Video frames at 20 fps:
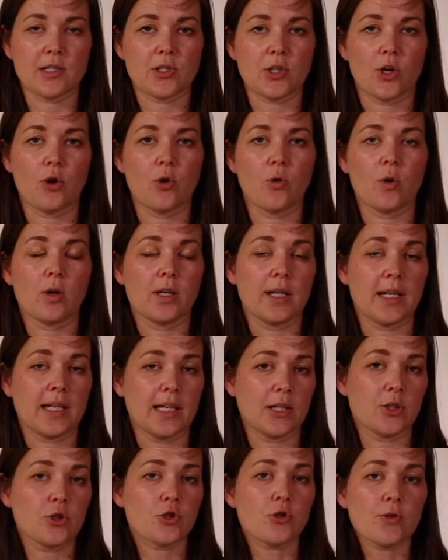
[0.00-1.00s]
So
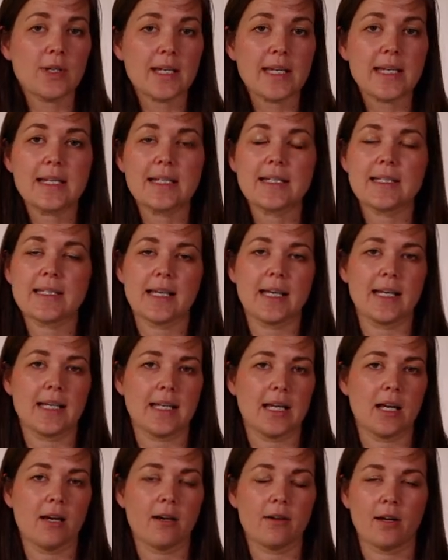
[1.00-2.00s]
any trees,
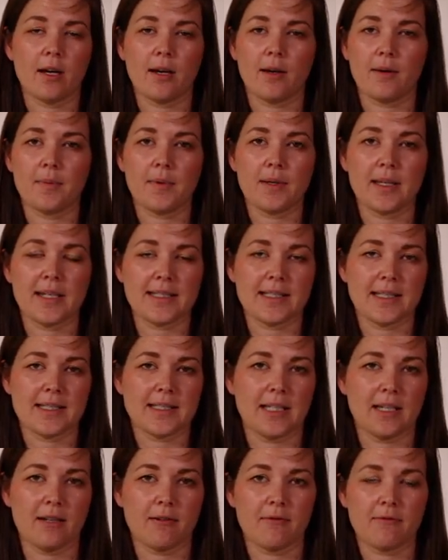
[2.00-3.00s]
any uh,
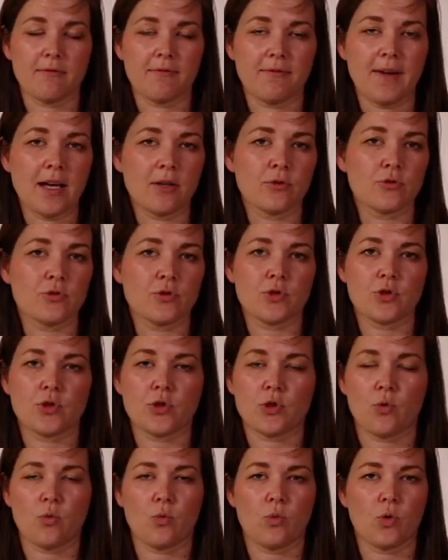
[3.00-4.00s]
existing
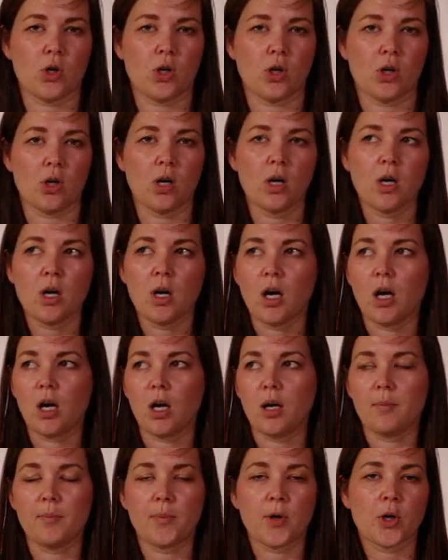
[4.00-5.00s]
fountains or
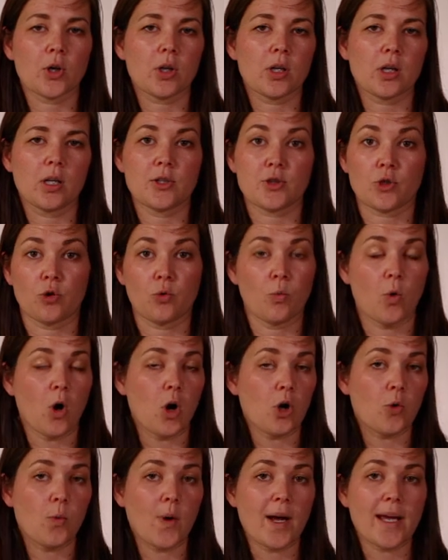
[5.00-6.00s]
um, pergolas or
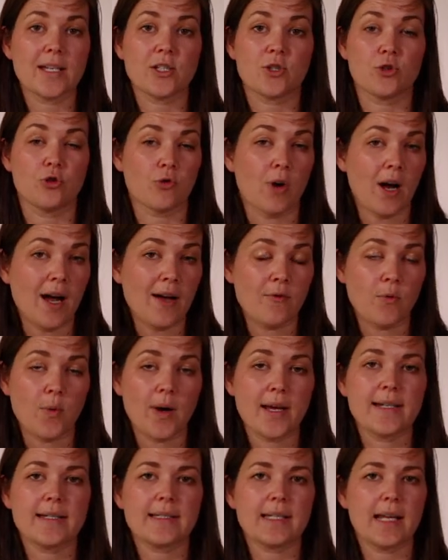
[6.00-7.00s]
walkways,
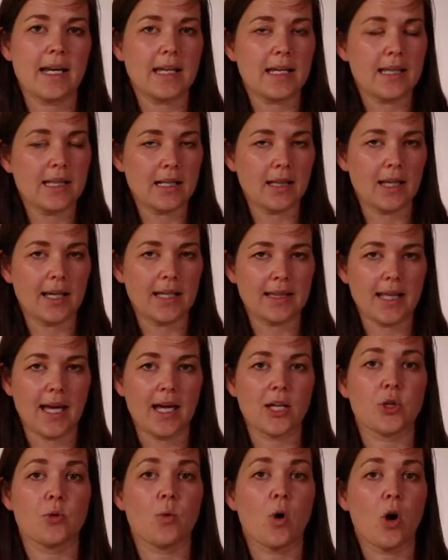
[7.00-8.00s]
driveways, anything like
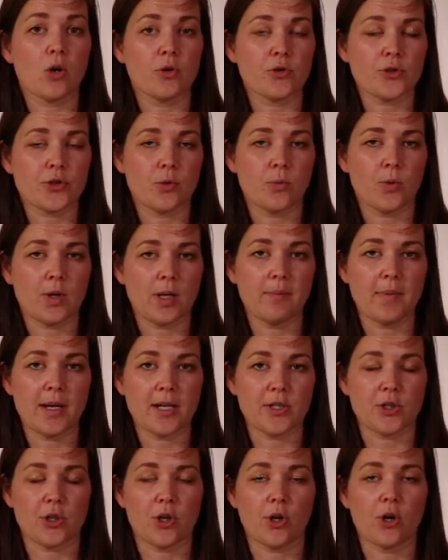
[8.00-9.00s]
that, you also want want to
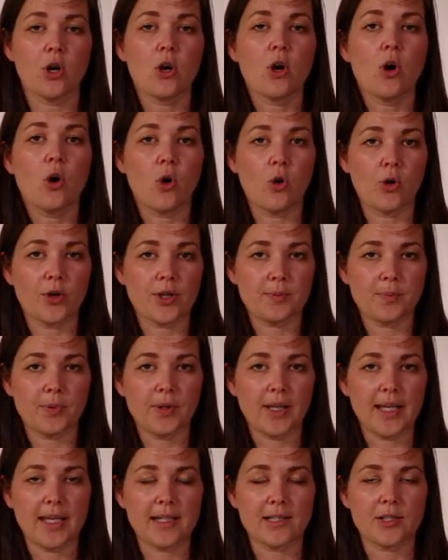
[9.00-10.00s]
measure on the
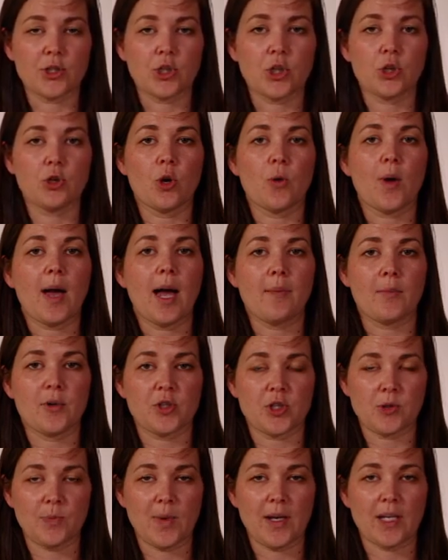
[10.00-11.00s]
plan so that you know how
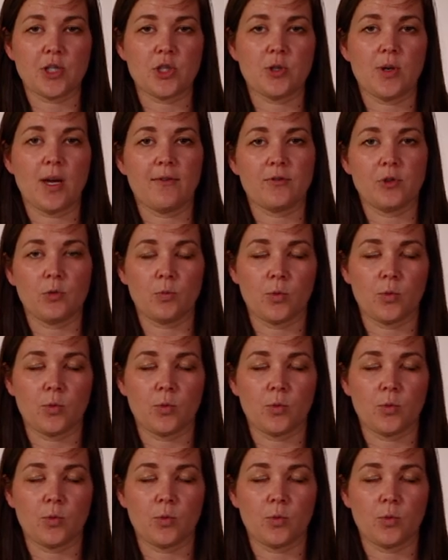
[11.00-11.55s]
much space you have to